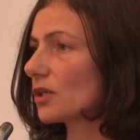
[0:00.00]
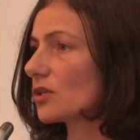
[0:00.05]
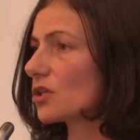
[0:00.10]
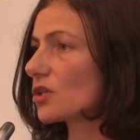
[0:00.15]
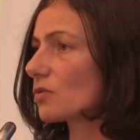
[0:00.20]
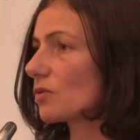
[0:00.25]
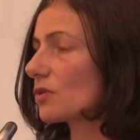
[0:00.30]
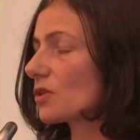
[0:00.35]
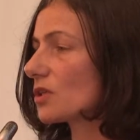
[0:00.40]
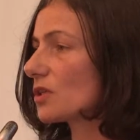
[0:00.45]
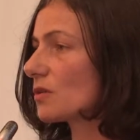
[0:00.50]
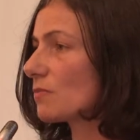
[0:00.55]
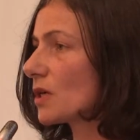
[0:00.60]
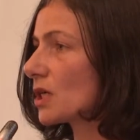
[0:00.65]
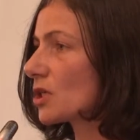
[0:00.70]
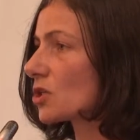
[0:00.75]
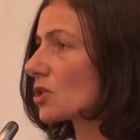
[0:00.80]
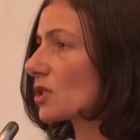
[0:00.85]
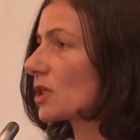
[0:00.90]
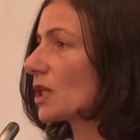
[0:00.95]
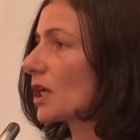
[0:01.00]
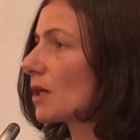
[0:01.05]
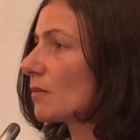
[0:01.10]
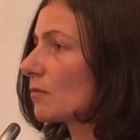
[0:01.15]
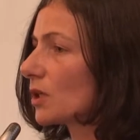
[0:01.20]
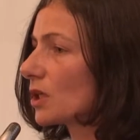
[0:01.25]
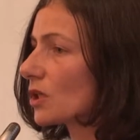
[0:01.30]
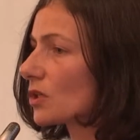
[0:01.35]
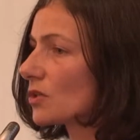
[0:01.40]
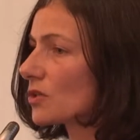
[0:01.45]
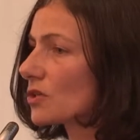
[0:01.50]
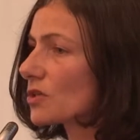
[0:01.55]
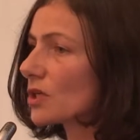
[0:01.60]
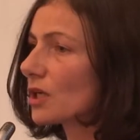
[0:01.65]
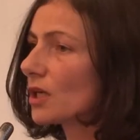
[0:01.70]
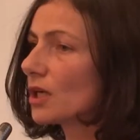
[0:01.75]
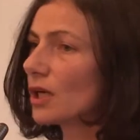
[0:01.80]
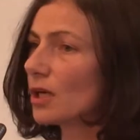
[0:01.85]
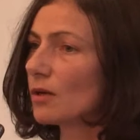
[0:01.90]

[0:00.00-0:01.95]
I just wanted to mention that because